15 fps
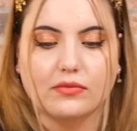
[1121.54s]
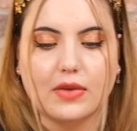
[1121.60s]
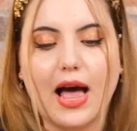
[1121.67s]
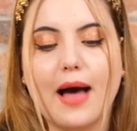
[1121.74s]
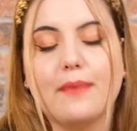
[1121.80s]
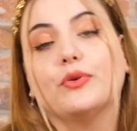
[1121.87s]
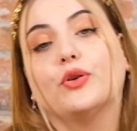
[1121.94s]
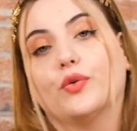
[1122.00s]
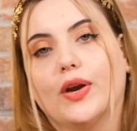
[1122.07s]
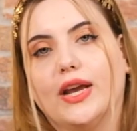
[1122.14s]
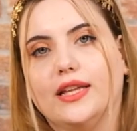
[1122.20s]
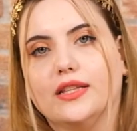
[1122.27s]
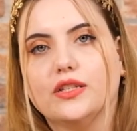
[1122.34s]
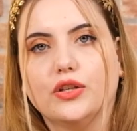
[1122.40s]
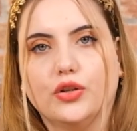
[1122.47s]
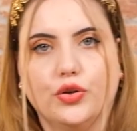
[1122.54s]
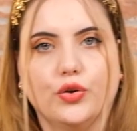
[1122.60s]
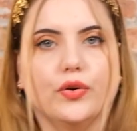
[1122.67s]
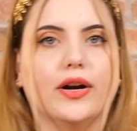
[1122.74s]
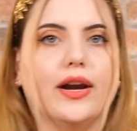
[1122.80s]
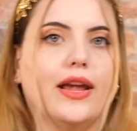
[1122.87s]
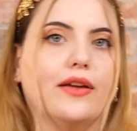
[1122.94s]
upgrade
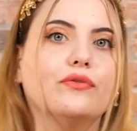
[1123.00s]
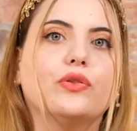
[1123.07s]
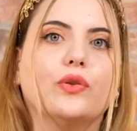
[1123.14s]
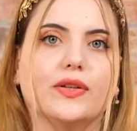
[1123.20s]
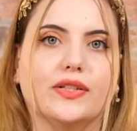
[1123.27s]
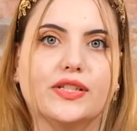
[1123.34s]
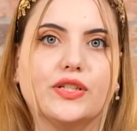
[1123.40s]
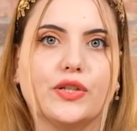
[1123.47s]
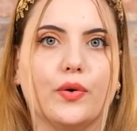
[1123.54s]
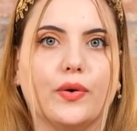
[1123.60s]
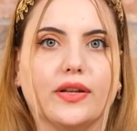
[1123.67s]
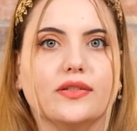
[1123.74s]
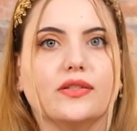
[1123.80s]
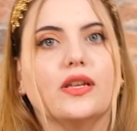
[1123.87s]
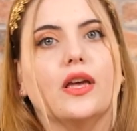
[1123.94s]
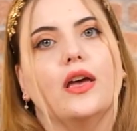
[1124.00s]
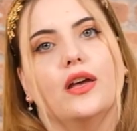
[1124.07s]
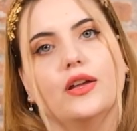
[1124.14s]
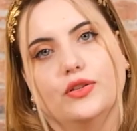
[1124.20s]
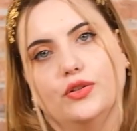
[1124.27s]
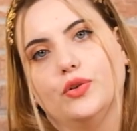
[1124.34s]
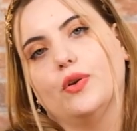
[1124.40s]
your influence tokens
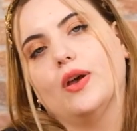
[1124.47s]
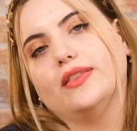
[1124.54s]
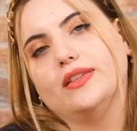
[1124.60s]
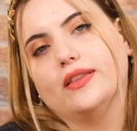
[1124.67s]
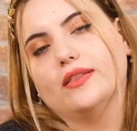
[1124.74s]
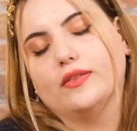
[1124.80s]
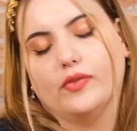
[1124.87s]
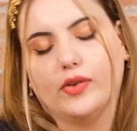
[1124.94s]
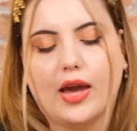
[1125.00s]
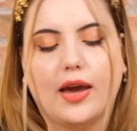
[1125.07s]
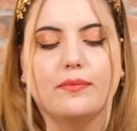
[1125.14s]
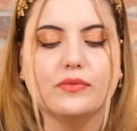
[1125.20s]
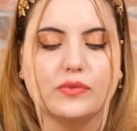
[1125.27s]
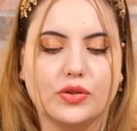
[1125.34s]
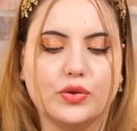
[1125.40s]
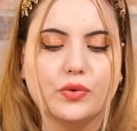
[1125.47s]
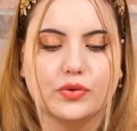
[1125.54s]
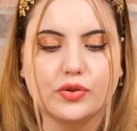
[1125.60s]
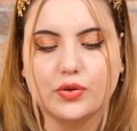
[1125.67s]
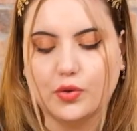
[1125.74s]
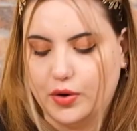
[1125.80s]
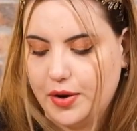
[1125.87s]
to, at the end of the game, to
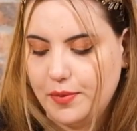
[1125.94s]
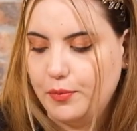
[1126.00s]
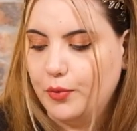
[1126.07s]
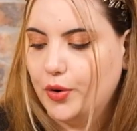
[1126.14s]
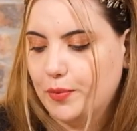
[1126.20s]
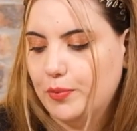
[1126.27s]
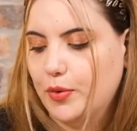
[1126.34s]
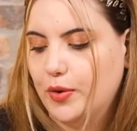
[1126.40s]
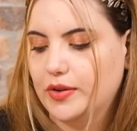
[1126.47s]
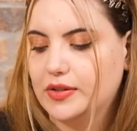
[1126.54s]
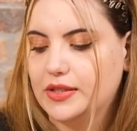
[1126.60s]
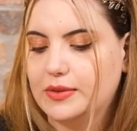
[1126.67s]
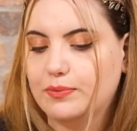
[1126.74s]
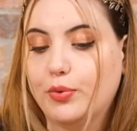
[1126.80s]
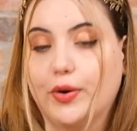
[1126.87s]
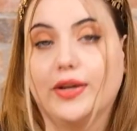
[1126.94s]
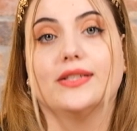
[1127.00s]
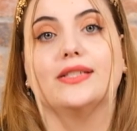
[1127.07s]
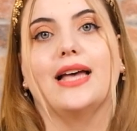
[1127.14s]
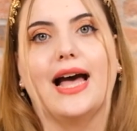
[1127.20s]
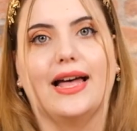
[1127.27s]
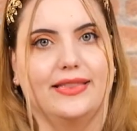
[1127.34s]
score more
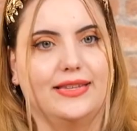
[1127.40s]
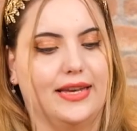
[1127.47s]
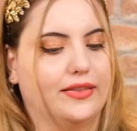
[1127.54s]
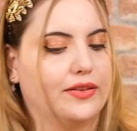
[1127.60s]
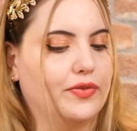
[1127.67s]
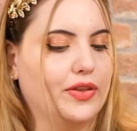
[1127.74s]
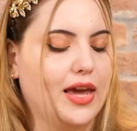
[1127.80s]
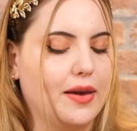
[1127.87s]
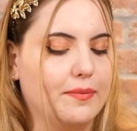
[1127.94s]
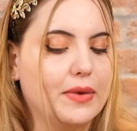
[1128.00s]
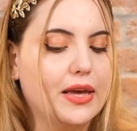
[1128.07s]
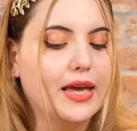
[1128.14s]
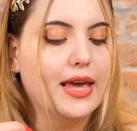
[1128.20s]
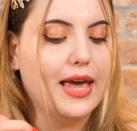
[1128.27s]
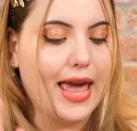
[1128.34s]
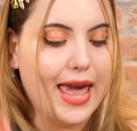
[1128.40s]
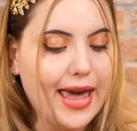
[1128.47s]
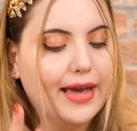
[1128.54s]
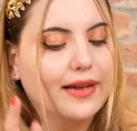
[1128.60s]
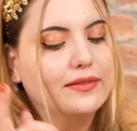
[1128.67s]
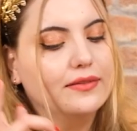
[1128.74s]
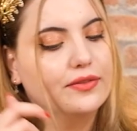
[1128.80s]
points at the end of the game.
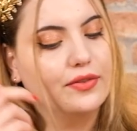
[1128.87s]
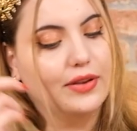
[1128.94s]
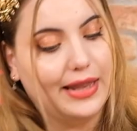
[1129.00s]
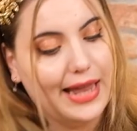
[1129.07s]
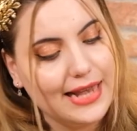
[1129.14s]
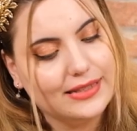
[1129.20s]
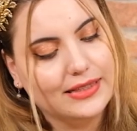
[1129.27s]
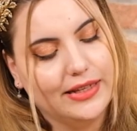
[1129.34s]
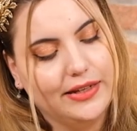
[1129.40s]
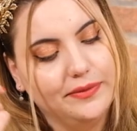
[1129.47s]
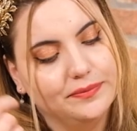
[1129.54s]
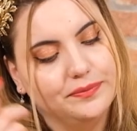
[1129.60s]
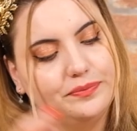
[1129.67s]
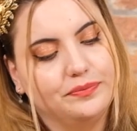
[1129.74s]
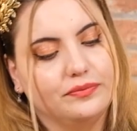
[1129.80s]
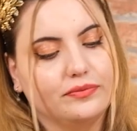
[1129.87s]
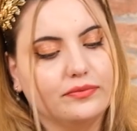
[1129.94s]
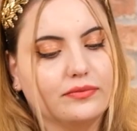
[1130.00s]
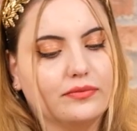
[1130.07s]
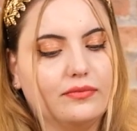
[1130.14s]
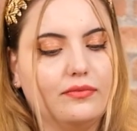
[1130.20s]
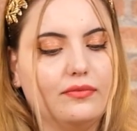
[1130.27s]
And lastly
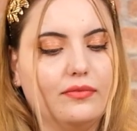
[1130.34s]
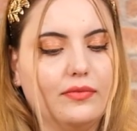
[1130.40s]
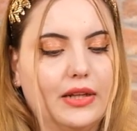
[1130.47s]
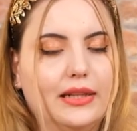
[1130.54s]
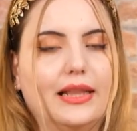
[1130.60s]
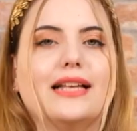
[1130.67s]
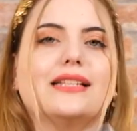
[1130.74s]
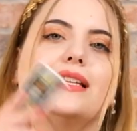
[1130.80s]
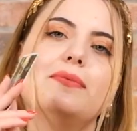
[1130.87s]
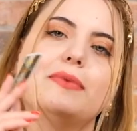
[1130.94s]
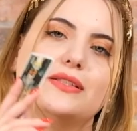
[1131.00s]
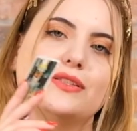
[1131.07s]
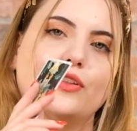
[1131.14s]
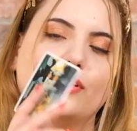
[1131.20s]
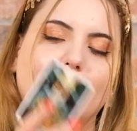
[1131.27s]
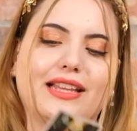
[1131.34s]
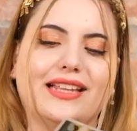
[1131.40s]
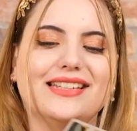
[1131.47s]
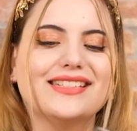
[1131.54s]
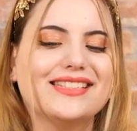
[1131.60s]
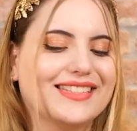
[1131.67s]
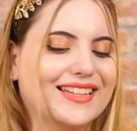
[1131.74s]
but not
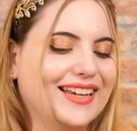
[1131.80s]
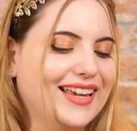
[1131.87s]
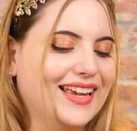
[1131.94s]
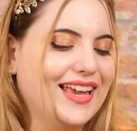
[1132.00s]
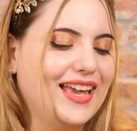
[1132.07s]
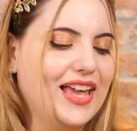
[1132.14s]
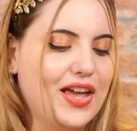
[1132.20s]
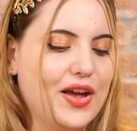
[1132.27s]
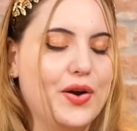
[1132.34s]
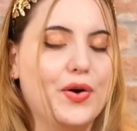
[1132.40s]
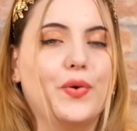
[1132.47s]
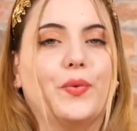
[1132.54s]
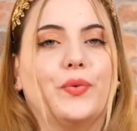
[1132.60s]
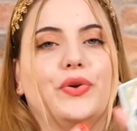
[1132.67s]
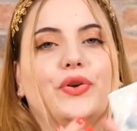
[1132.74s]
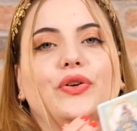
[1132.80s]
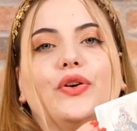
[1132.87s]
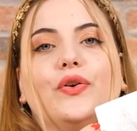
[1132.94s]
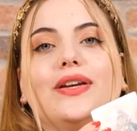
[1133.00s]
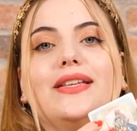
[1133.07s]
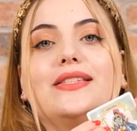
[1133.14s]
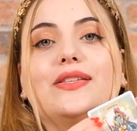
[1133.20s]
least, you're
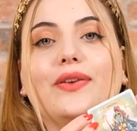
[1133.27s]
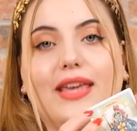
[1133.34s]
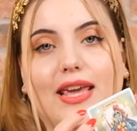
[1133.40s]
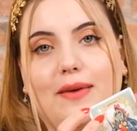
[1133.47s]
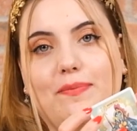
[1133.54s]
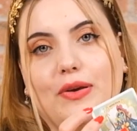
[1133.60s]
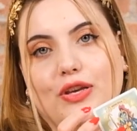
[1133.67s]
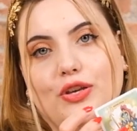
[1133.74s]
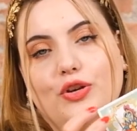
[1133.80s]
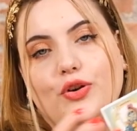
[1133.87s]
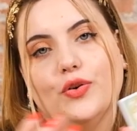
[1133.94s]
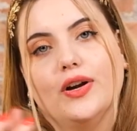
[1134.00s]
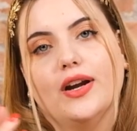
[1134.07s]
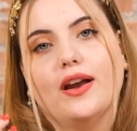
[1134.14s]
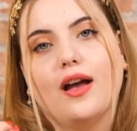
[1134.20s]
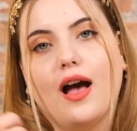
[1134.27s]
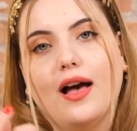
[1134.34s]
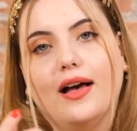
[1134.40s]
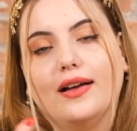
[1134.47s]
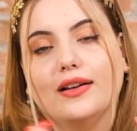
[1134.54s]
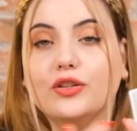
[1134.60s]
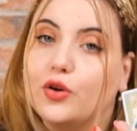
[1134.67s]
going to keep your
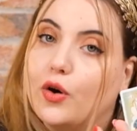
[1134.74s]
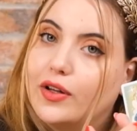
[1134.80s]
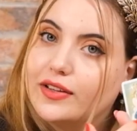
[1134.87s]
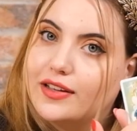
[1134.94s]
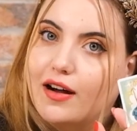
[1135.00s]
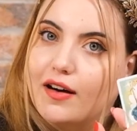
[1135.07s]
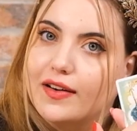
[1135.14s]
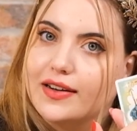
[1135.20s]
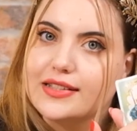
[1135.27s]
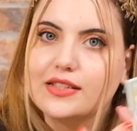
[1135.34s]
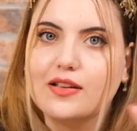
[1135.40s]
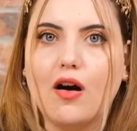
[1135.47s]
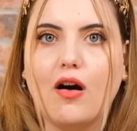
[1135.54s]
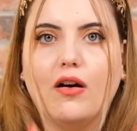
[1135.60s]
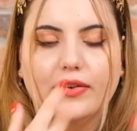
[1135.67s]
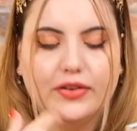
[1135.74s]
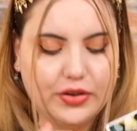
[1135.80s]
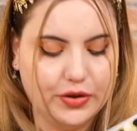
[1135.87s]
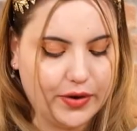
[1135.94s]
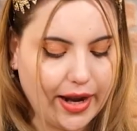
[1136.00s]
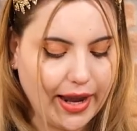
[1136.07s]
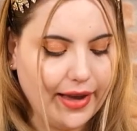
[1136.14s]
god cards on
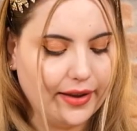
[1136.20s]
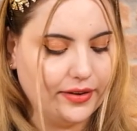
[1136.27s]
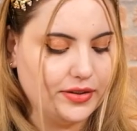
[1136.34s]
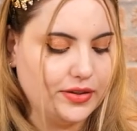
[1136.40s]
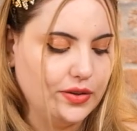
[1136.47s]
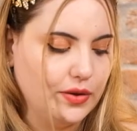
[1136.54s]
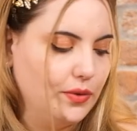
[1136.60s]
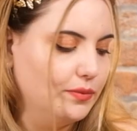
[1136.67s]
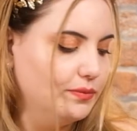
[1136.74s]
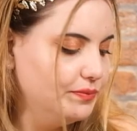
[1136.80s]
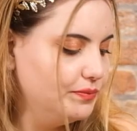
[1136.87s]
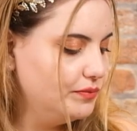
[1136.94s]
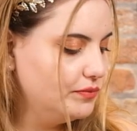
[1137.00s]
your hand. So